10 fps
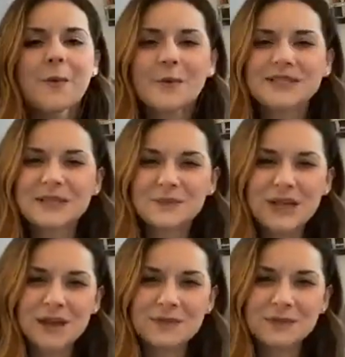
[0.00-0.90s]
But
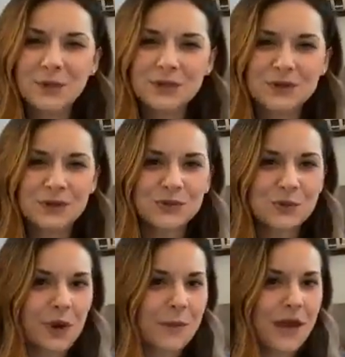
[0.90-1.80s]
sometimes, boys and girls,
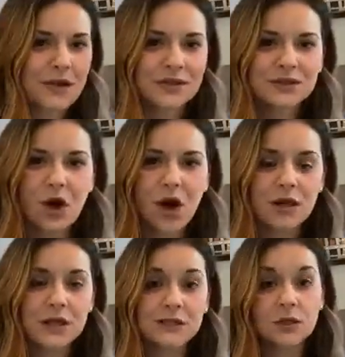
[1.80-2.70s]
when our parents
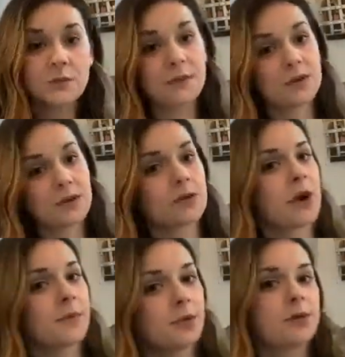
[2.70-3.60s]
call us, or maybe your
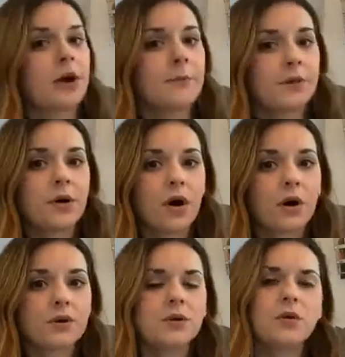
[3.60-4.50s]
grandma or grandpa
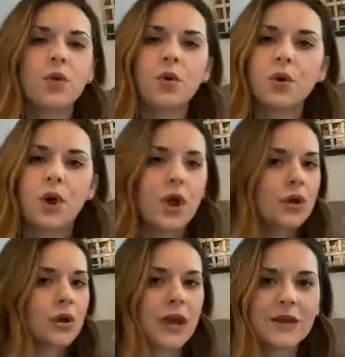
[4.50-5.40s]
call you, or
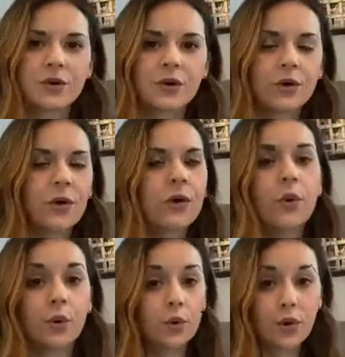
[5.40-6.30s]
your aunt or uncle,
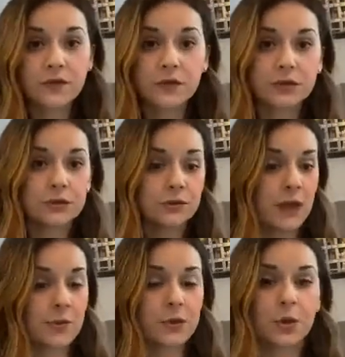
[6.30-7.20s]
or whoever
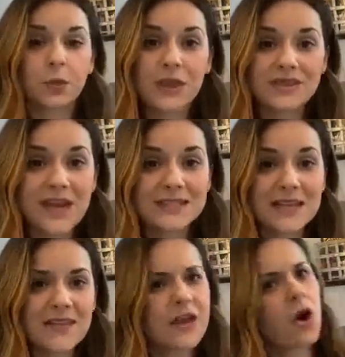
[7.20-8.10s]
maybe you're with that
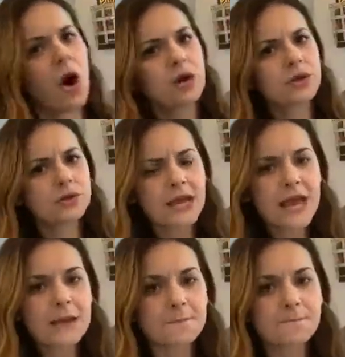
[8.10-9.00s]
day, they call your
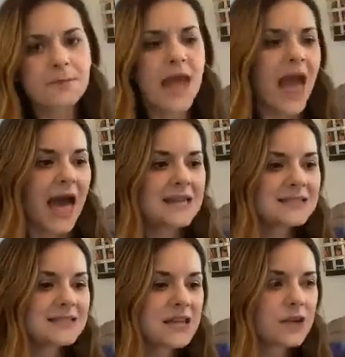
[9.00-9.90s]
name. And
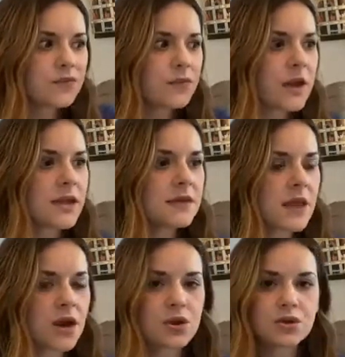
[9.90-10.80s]
instead of running
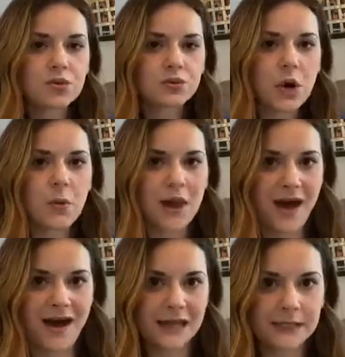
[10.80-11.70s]
there, you go and
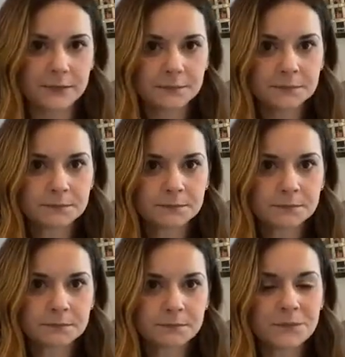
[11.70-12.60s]
hide.
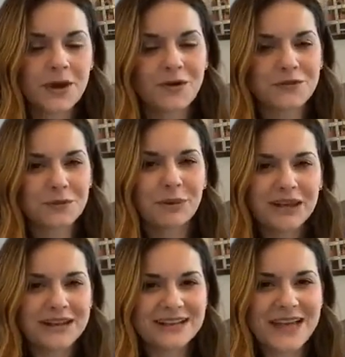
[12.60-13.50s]
Now, if you're
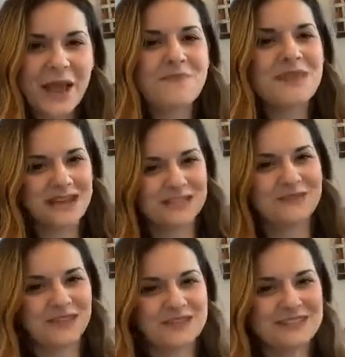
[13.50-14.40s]
playing a game, that's
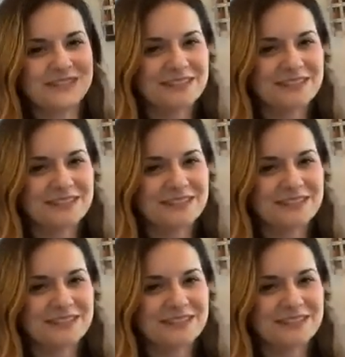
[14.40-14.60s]
fun to do.